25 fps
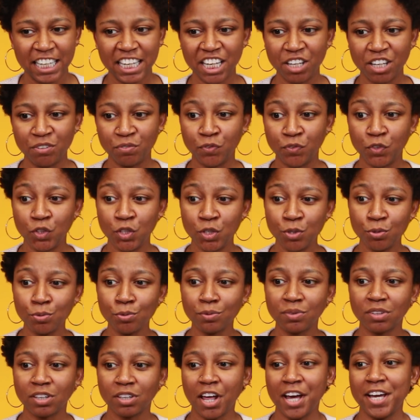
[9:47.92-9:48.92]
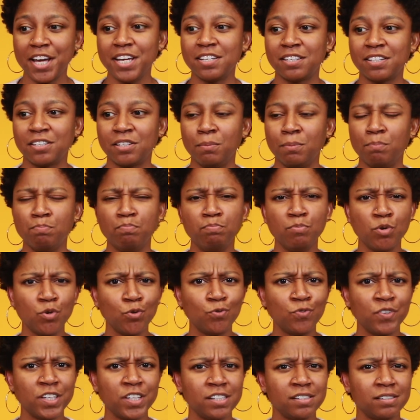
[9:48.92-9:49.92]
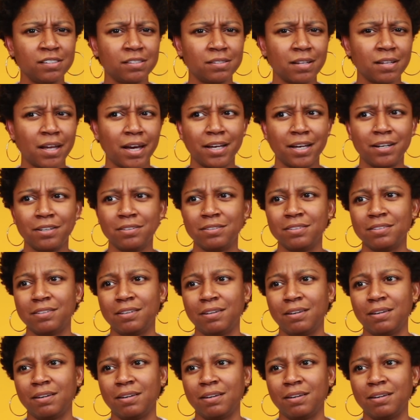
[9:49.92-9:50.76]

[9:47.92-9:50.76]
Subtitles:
if you like movies that